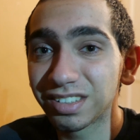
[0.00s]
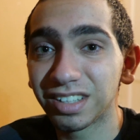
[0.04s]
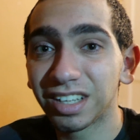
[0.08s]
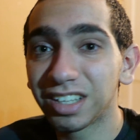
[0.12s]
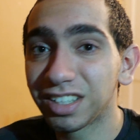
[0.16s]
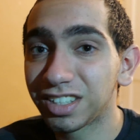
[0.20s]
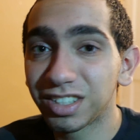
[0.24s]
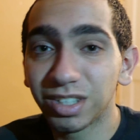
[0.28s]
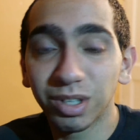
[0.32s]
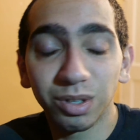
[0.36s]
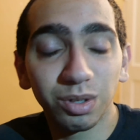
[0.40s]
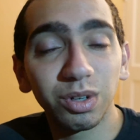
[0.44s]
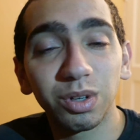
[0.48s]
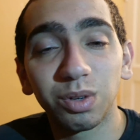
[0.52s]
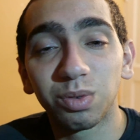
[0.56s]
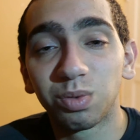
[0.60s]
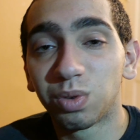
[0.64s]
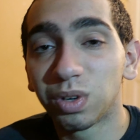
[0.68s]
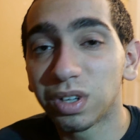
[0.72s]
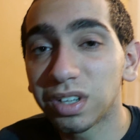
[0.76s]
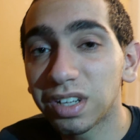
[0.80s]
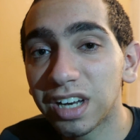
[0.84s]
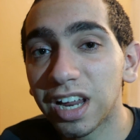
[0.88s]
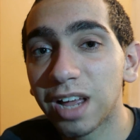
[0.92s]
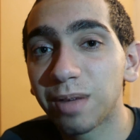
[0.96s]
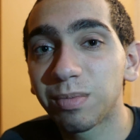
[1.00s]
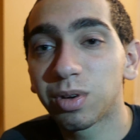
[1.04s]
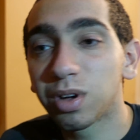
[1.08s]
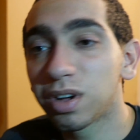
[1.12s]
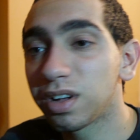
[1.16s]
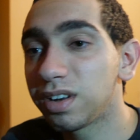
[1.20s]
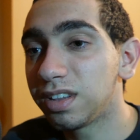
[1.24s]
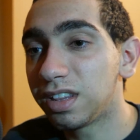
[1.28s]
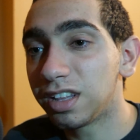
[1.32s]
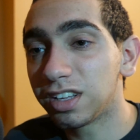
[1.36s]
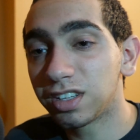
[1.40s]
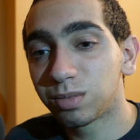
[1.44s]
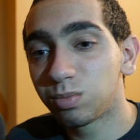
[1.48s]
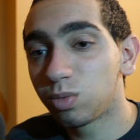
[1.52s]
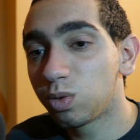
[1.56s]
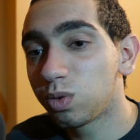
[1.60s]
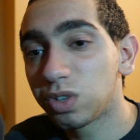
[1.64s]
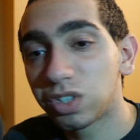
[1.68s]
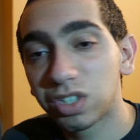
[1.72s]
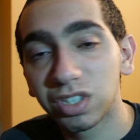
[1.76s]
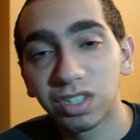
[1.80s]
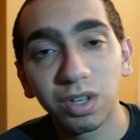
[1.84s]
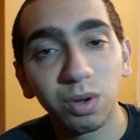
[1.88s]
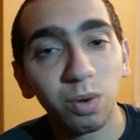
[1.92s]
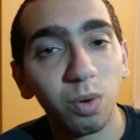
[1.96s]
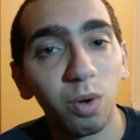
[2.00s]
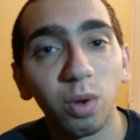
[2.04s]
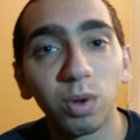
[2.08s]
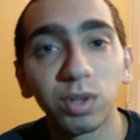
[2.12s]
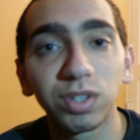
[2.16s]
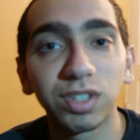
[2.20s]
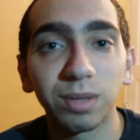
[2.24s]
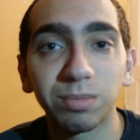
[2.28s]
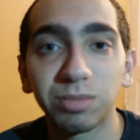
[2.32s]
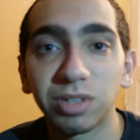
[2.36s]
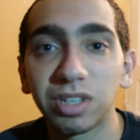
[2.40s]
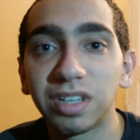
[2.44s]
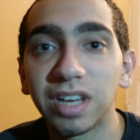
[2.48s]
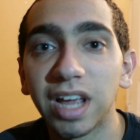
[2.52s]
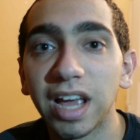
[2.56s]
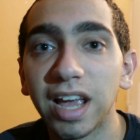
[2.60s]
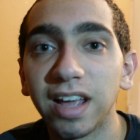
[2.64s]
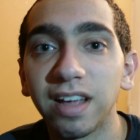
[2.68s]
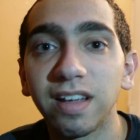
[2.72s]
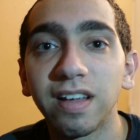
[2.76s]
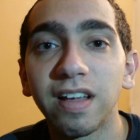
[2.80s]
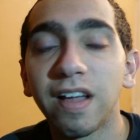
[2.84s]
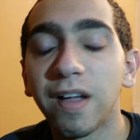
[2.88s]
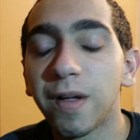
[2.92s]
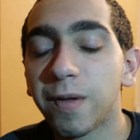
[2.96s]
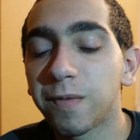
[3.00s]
still look really damn good. This movie still holds up today.